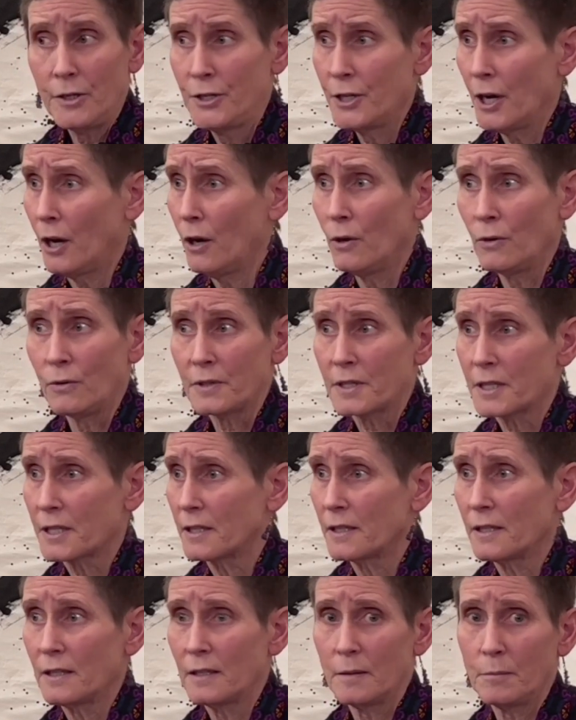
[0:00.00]

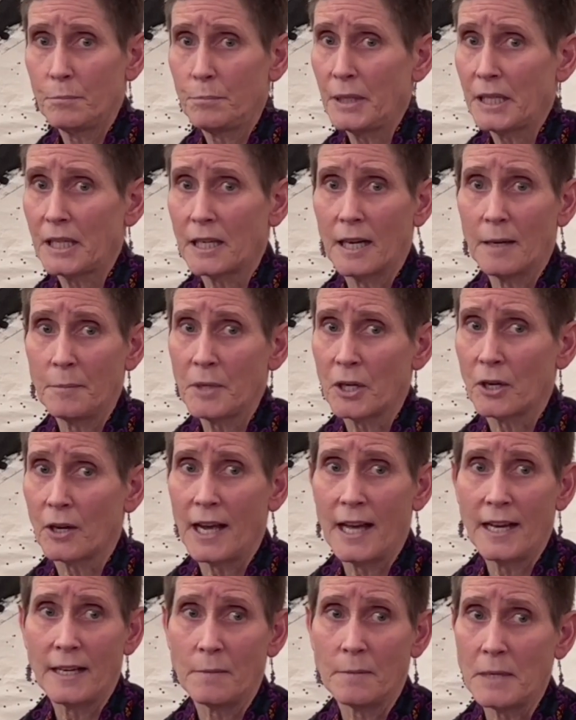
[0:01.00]
Don't become
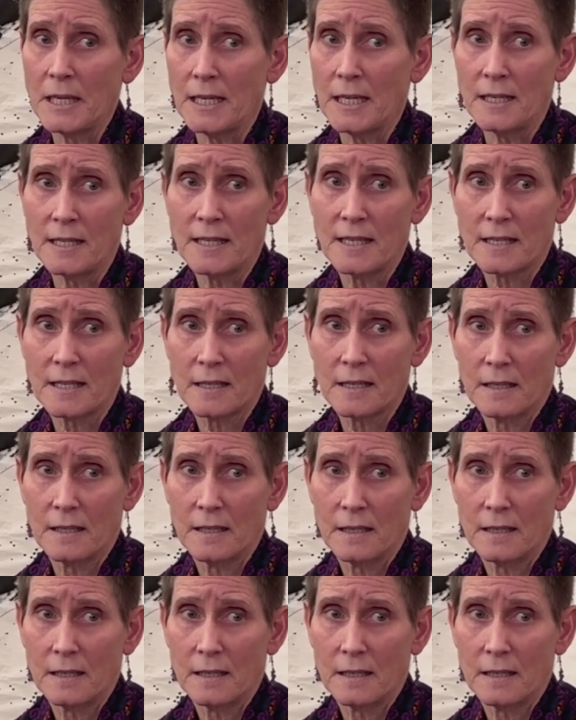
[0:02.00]
your enemies.